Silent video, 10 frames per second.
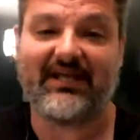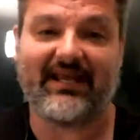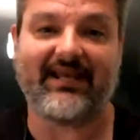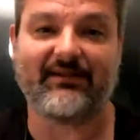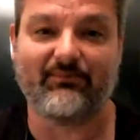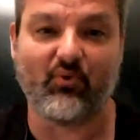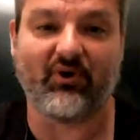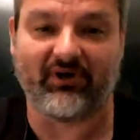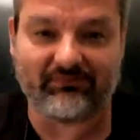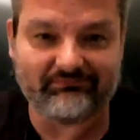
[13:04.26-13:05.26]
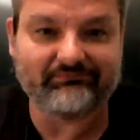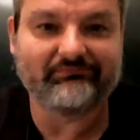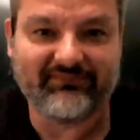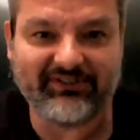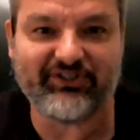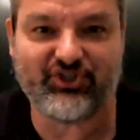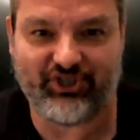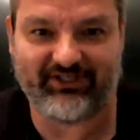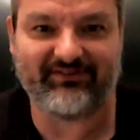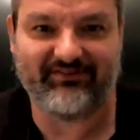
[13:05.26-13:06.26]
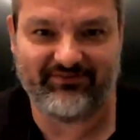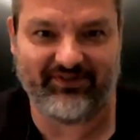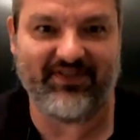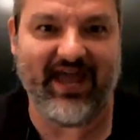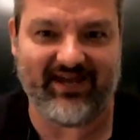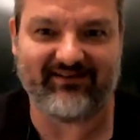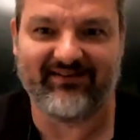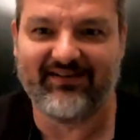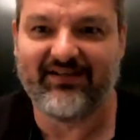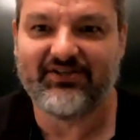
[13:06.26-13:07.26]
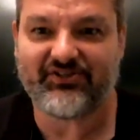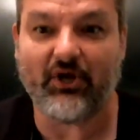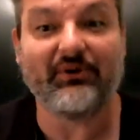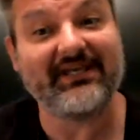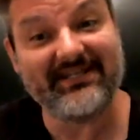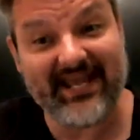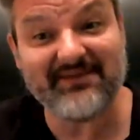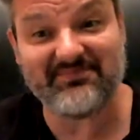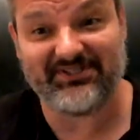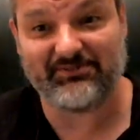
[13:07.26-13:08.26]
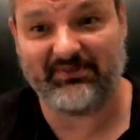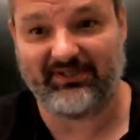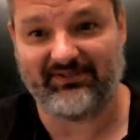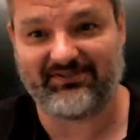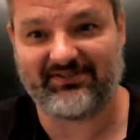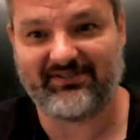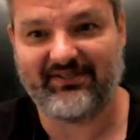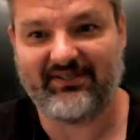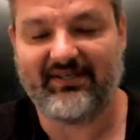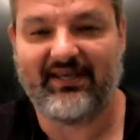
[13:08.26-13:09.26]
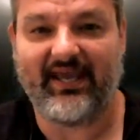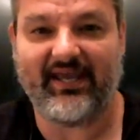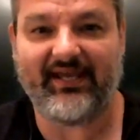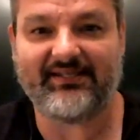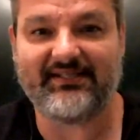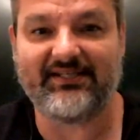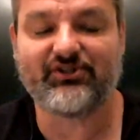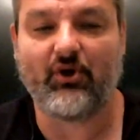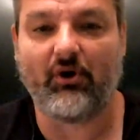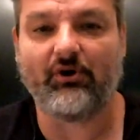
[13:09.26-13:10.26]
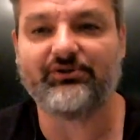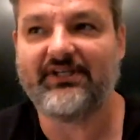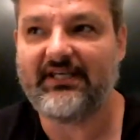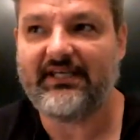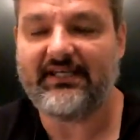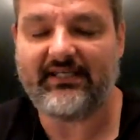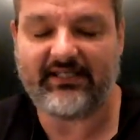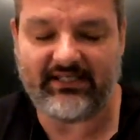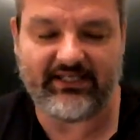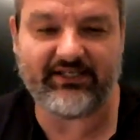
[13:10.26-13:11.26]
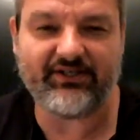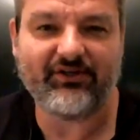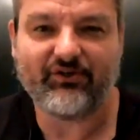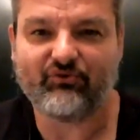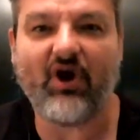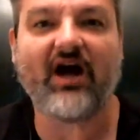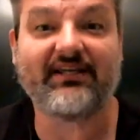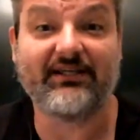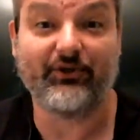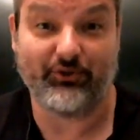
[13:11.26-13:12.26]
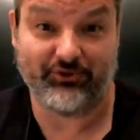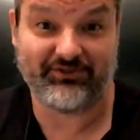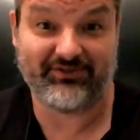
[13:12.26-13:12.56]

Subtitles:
any more legit than that? So he named this piece, and it's called In Rocky Hood.